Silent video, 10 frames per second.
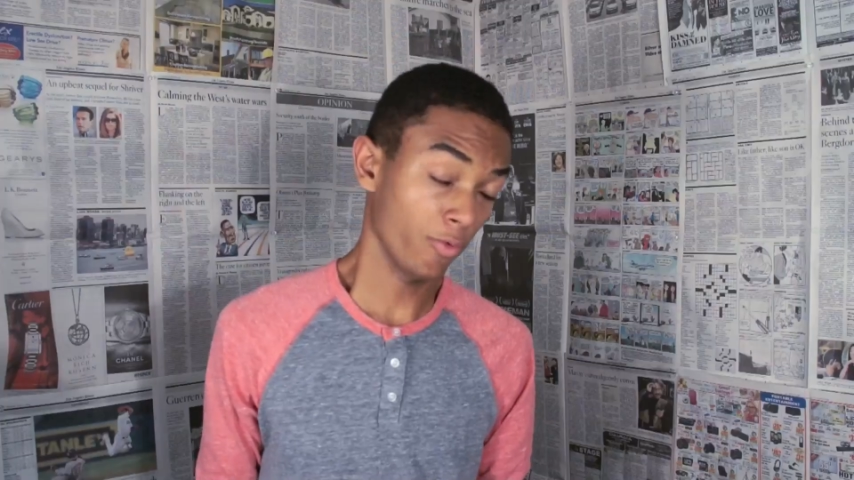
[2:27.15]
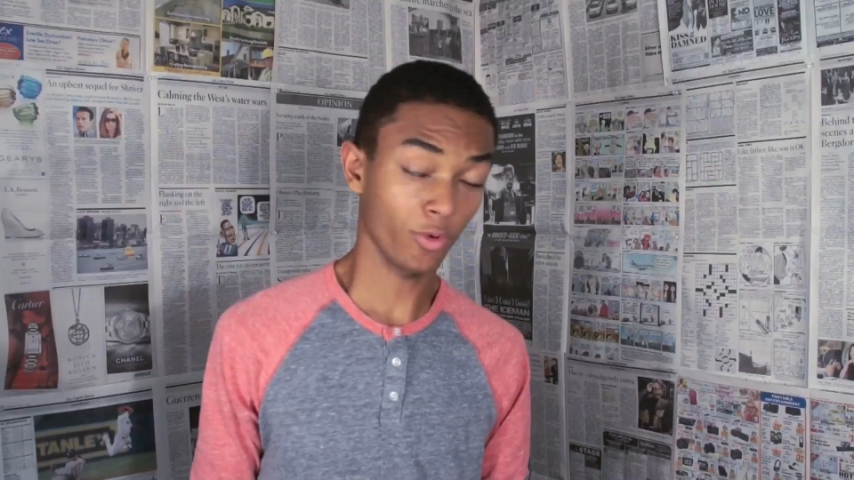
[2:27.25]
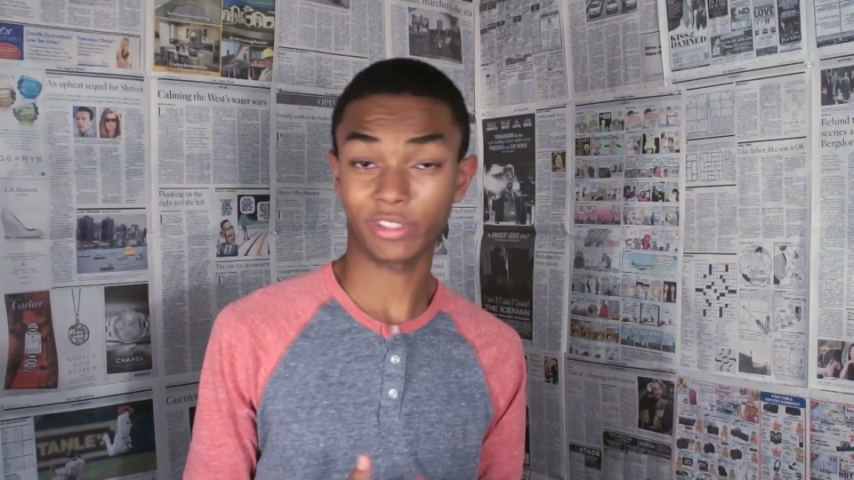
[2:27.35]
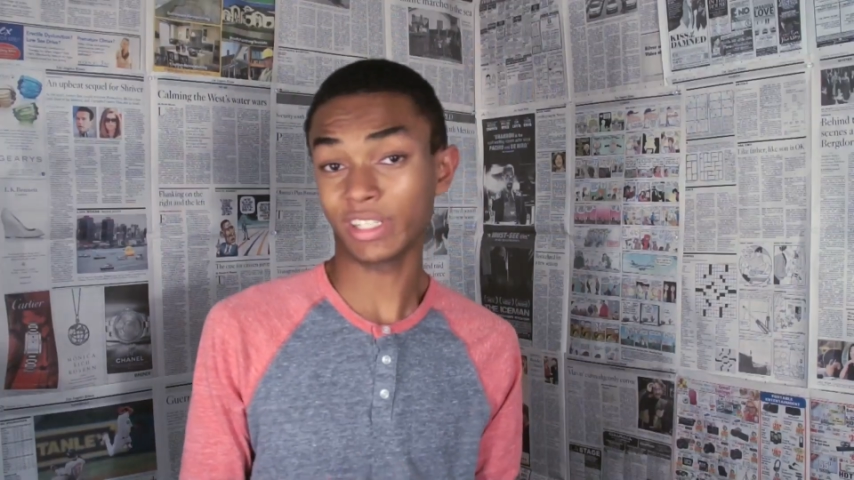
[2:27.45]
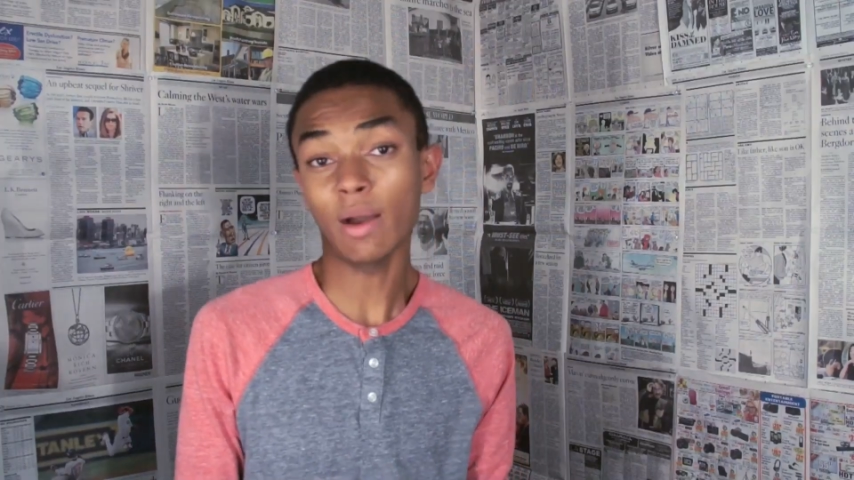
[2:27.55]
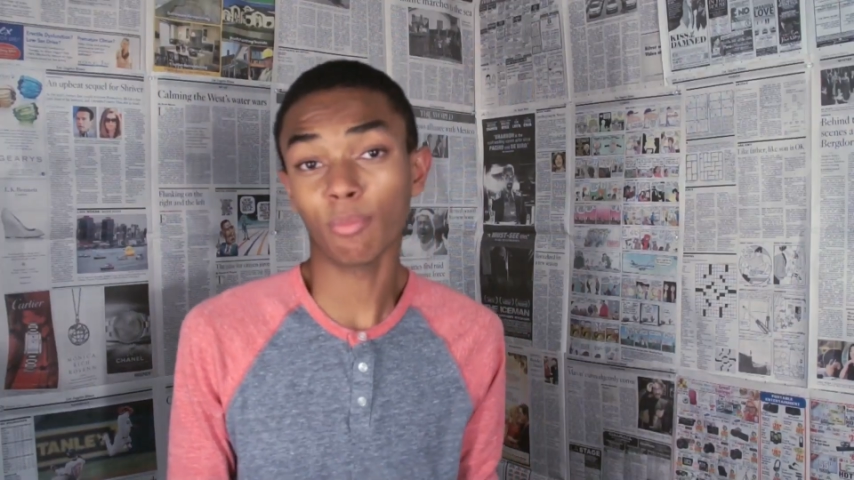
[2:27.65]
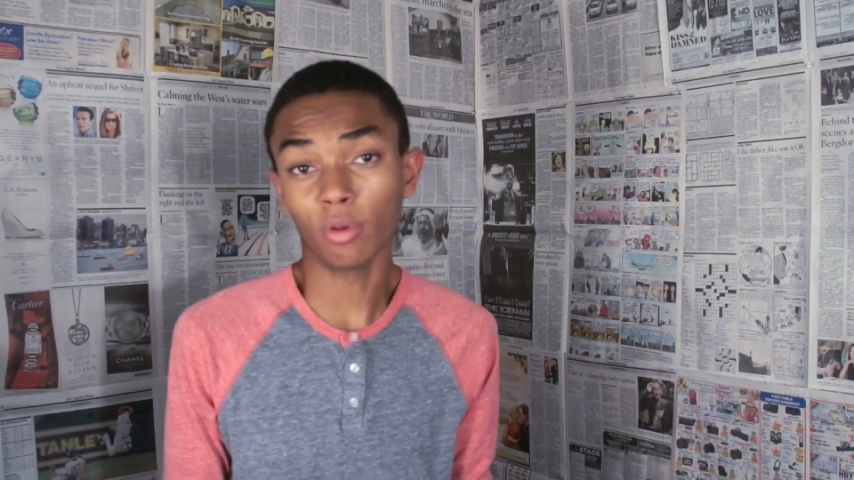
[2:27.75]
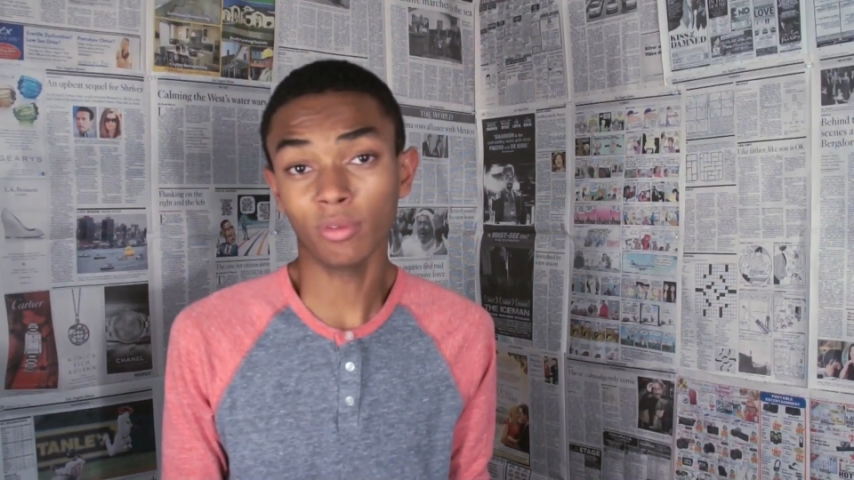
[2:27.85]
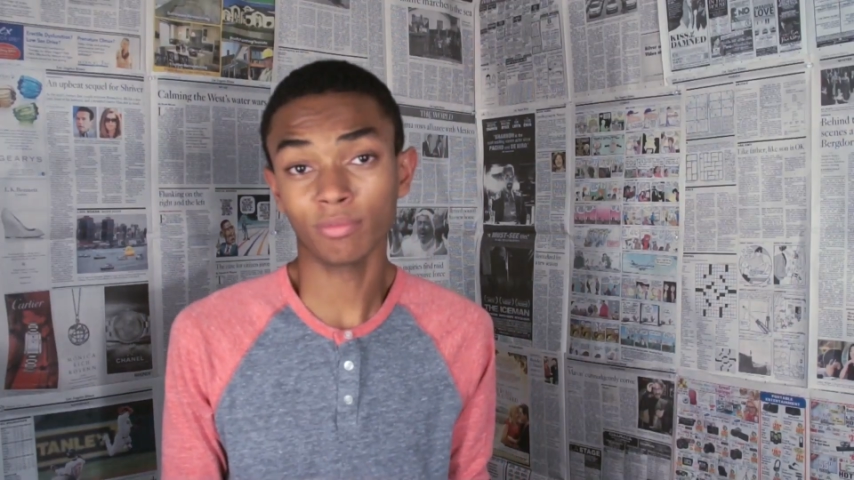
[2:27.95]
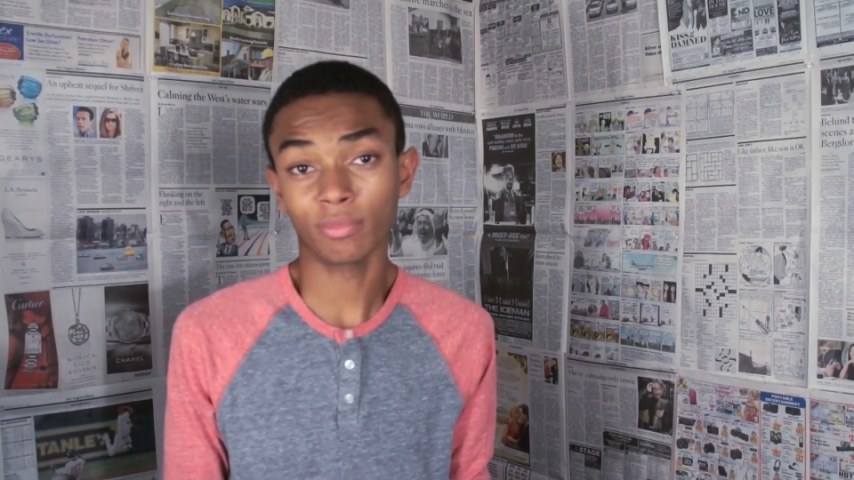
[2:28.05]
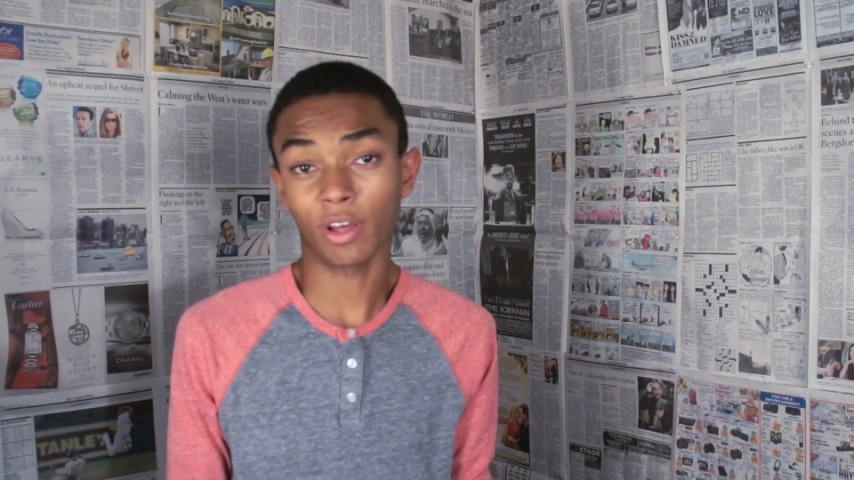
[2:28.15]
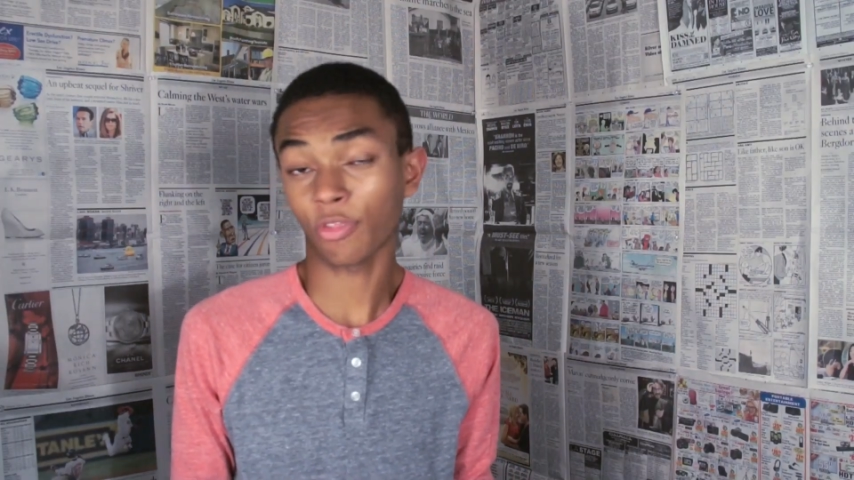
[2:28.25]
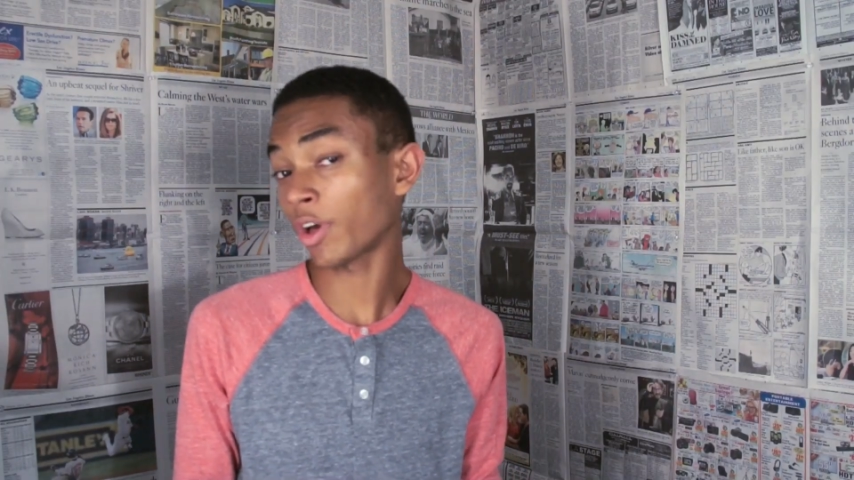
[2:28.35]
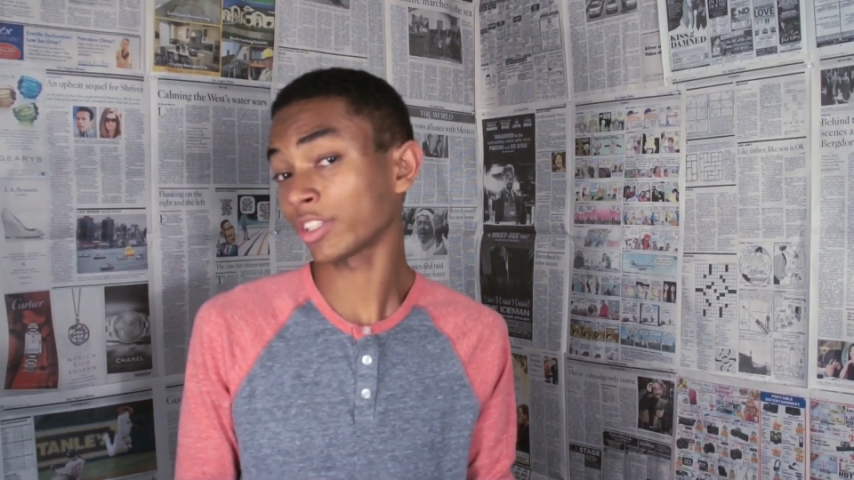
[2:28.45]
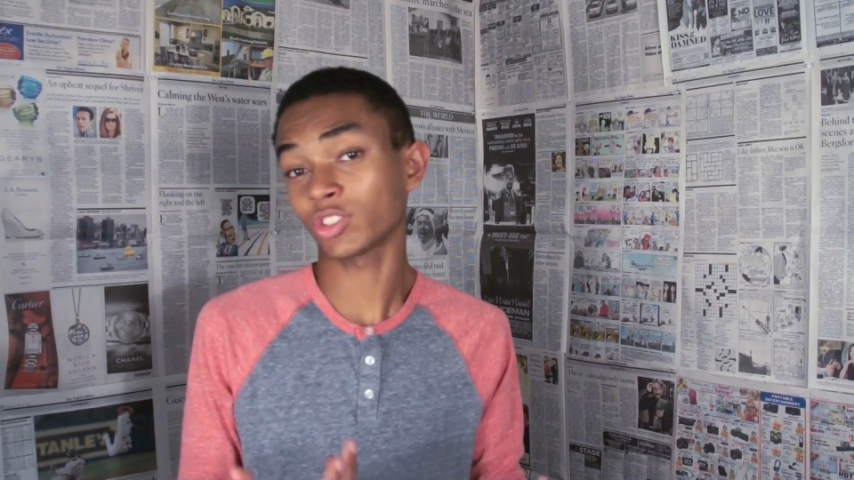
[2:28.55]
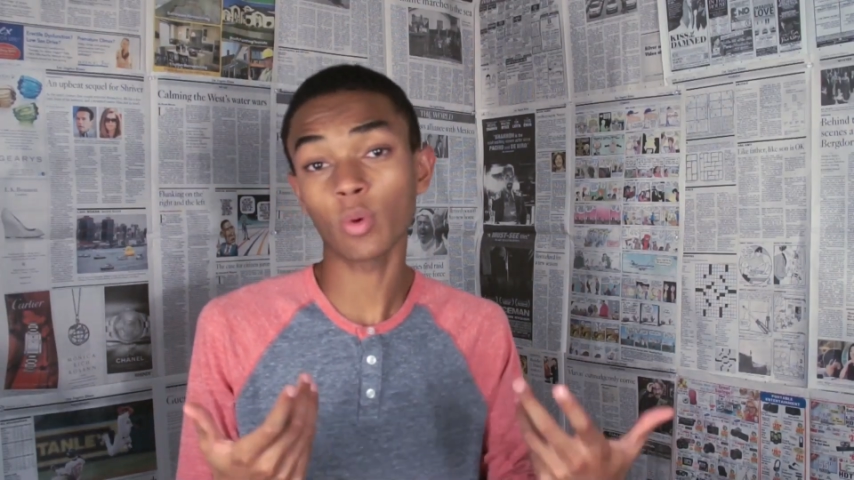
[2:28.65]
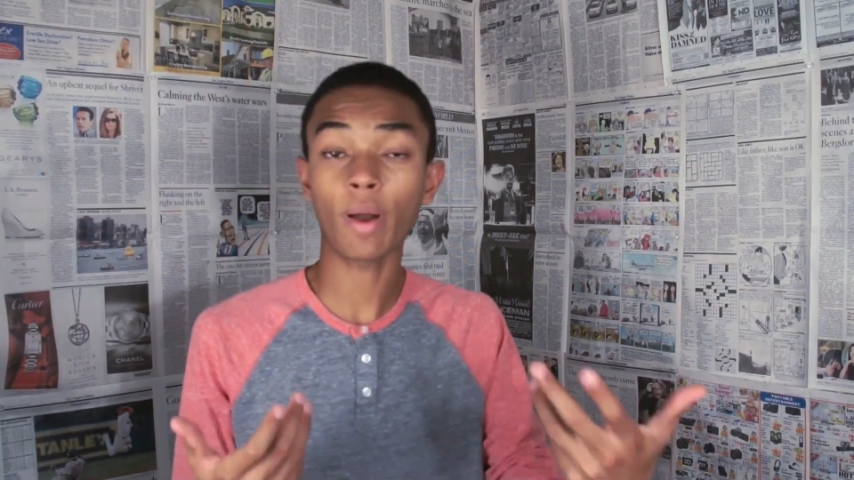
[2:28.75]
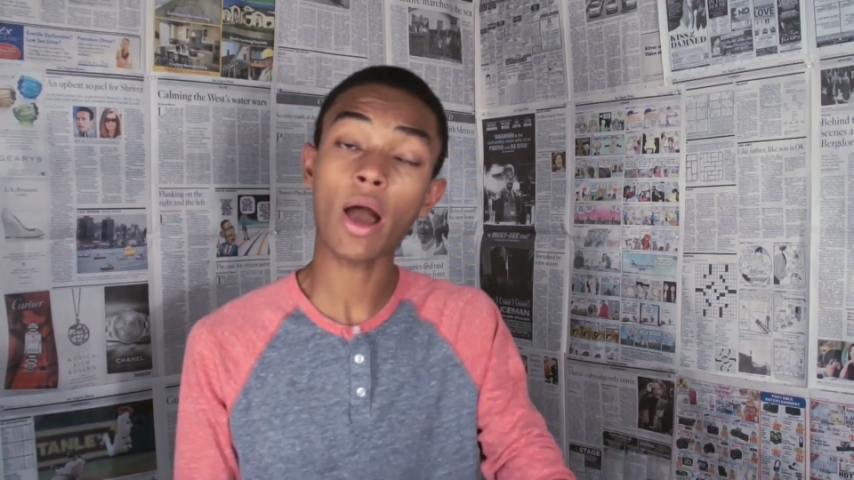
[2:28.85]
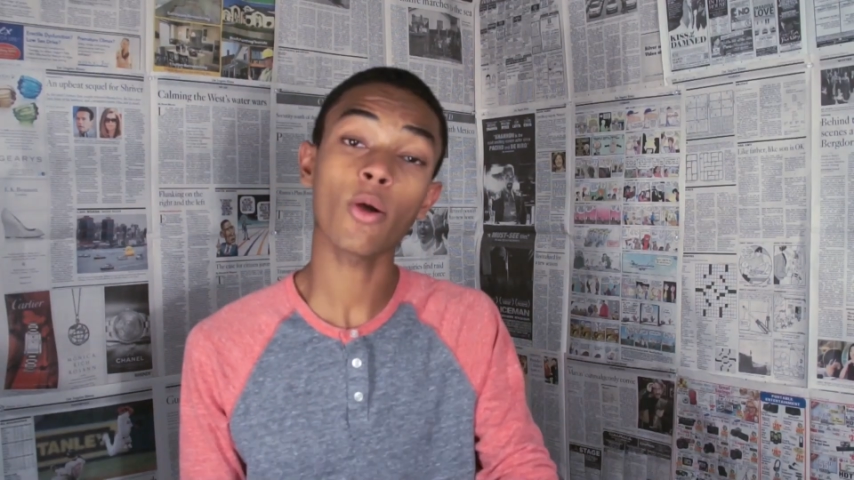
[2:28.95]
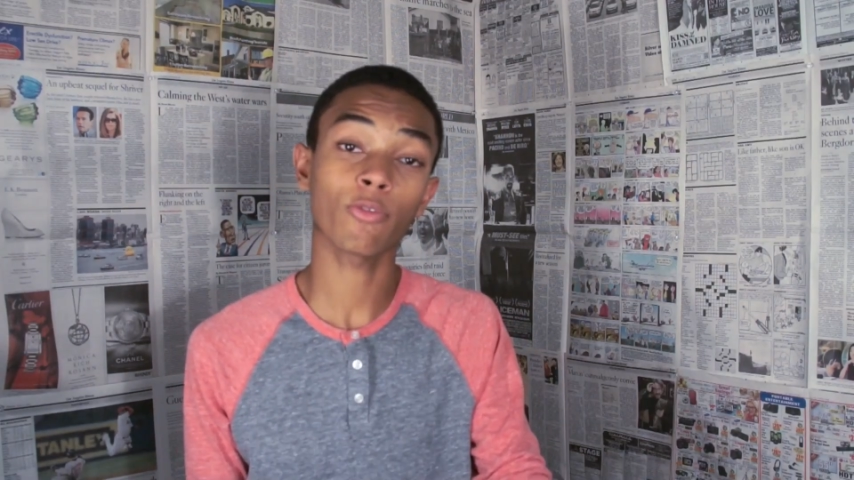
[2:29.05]
For example, a thought so
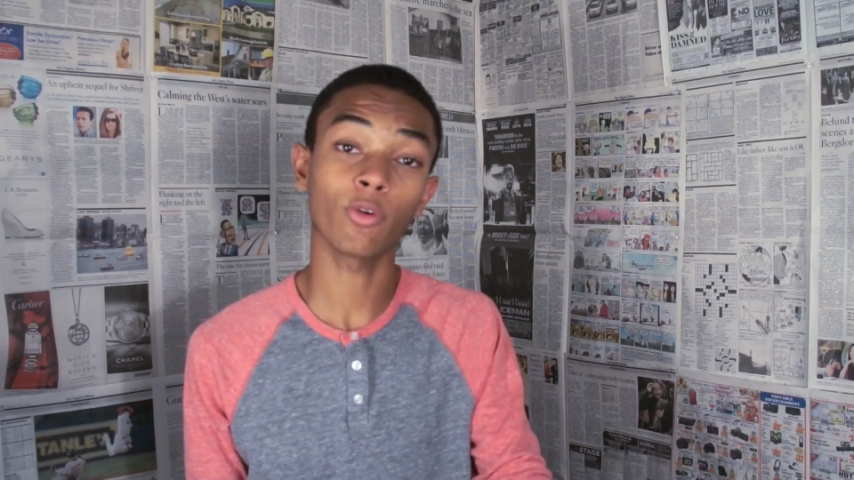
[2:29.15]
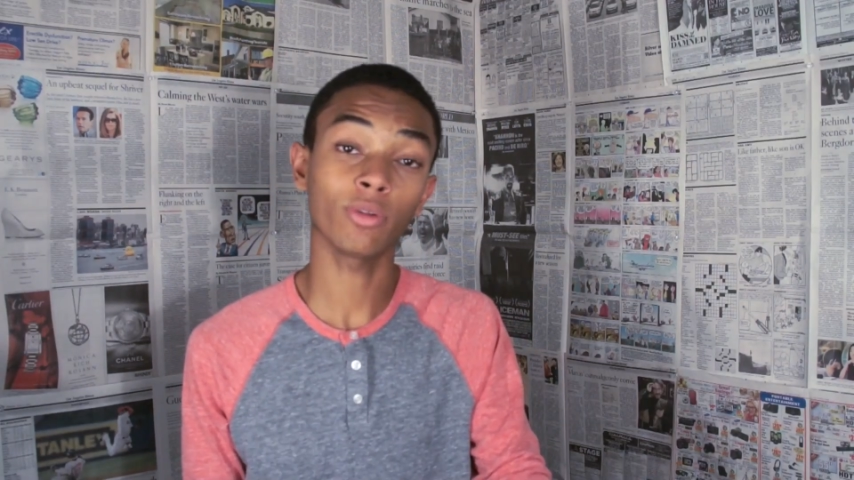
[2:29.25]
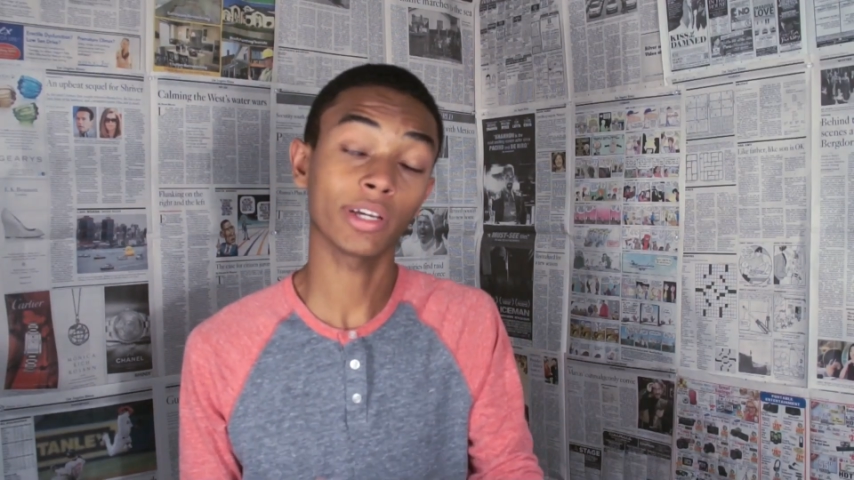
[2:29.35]
powerful,